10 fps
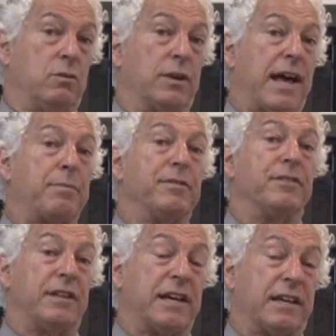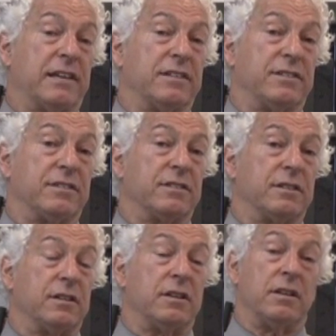What happens in that case?
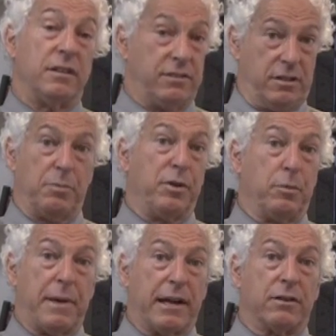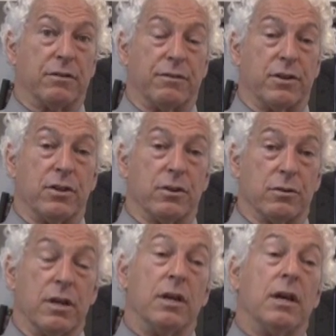It's an uphill battle for
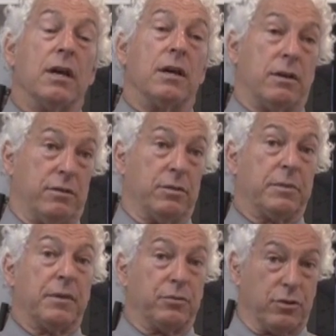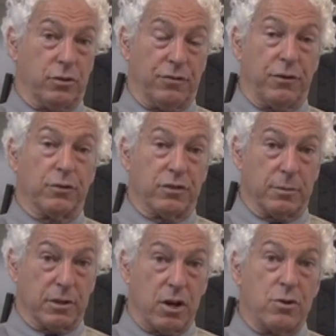you. Sometimes those folks
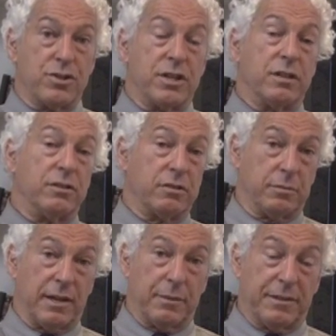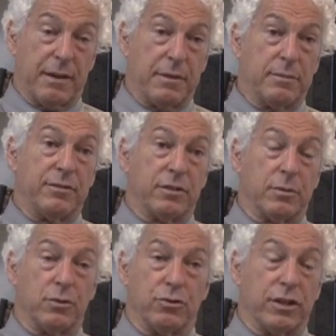come to coaching. Sometimes that may be
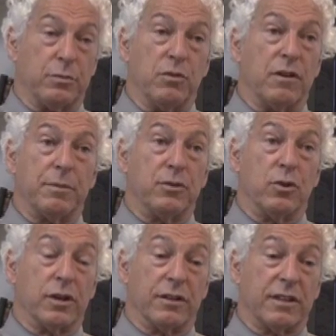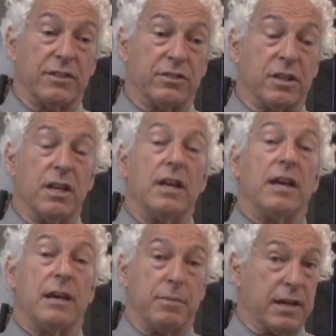someone who's trying to move up in the organization.
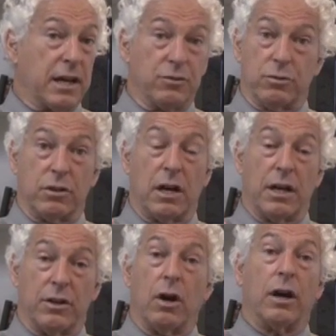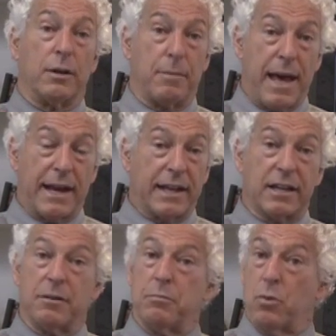And because we're on
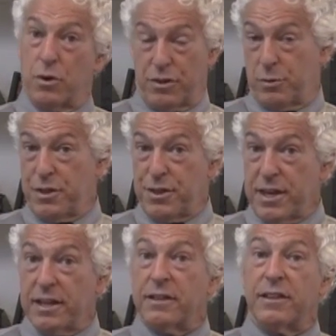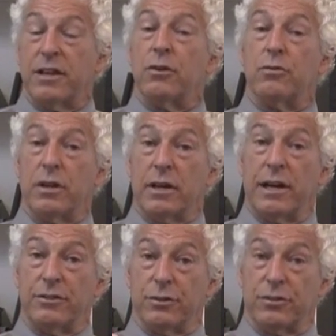automatic more than we think, they don't
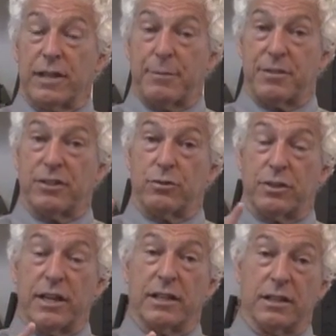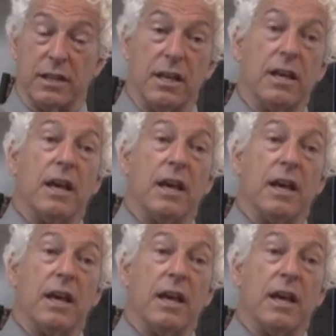realize those snapshots were taken.